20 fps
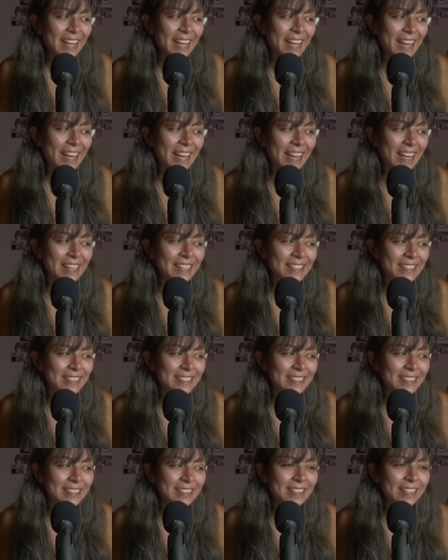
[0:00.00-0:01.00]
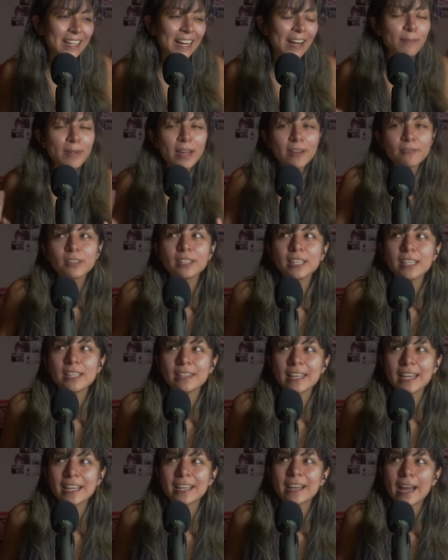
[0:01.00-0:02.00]
And I'm not really
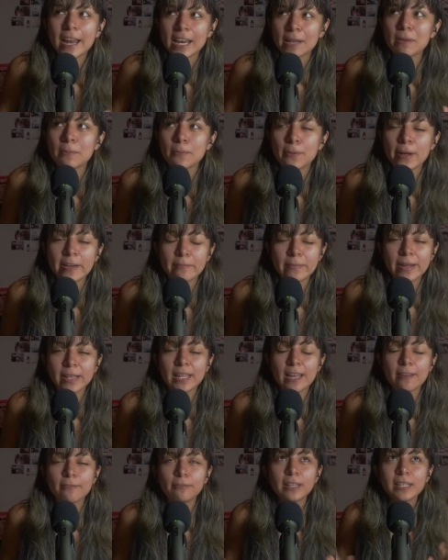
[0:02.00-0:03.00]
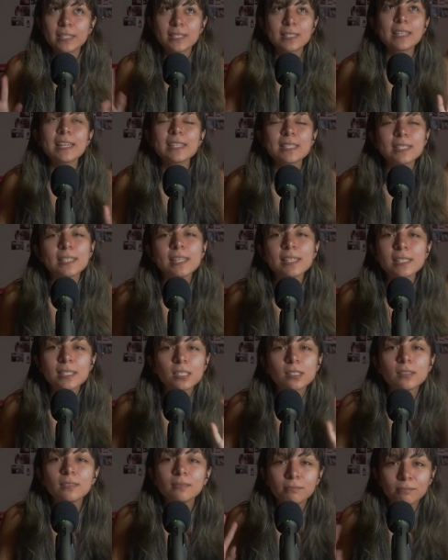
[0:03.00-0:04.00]
like cutting people out of my life. Let's
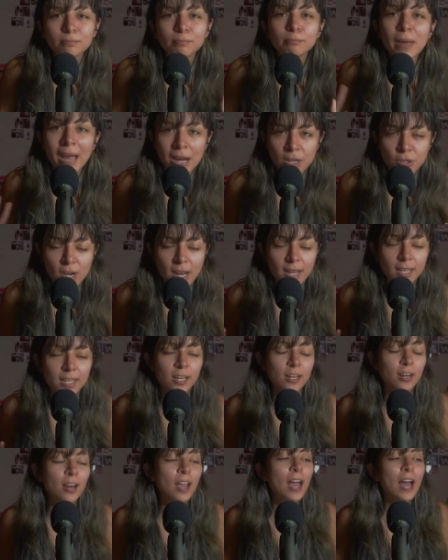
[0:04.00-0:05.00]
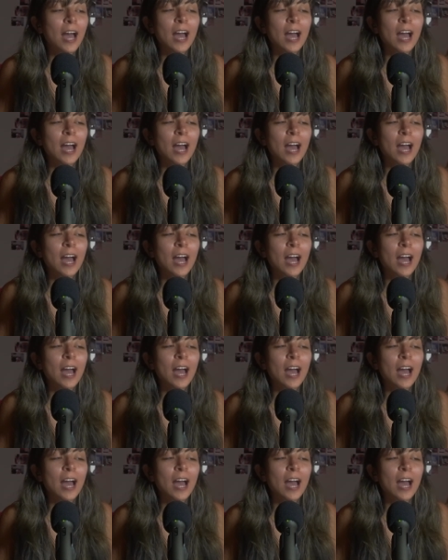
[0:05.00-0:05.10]
backtrack here.